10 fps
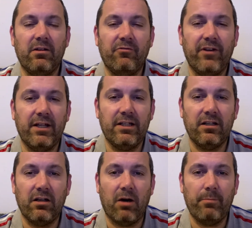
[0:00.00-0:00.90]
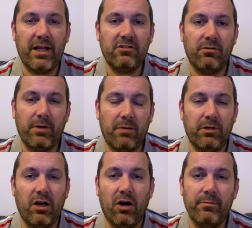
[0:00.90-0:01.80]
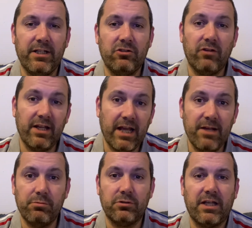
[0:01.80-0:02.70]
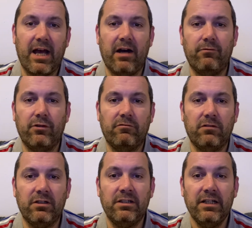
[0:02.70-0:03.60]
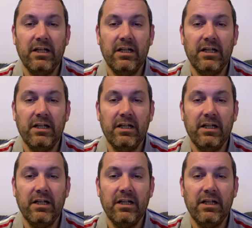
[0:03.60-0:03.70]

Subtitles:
feeling a lot better about my arm injury, able to get out for a run,